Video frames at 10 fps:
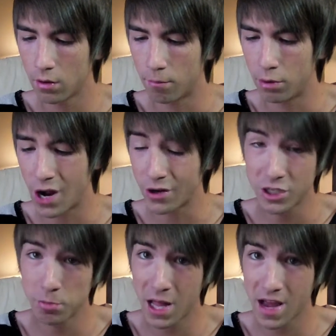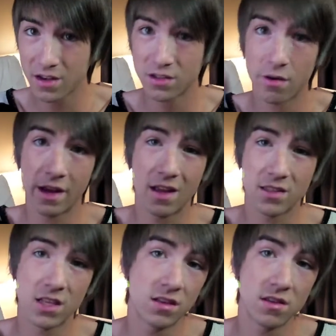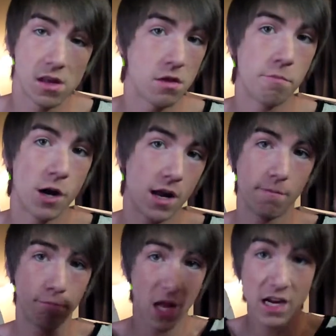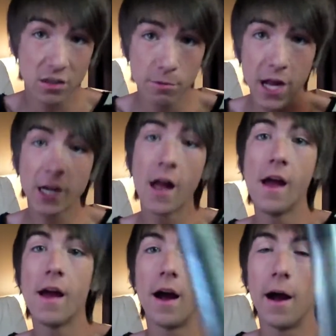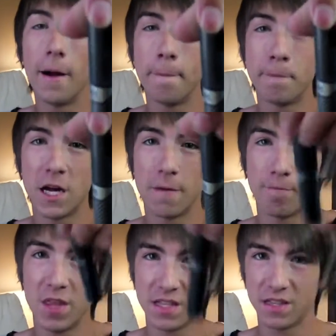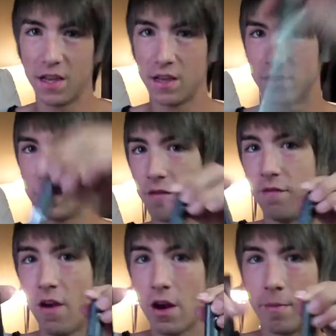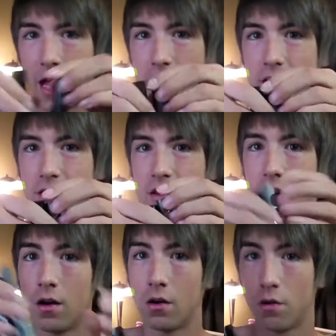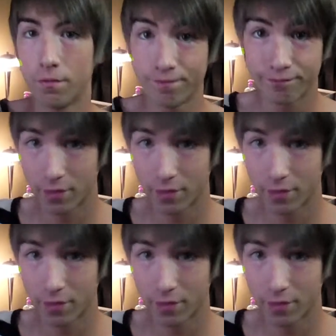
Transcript: brownish black, so I guess this isn't the blackest black, but this is very black. So,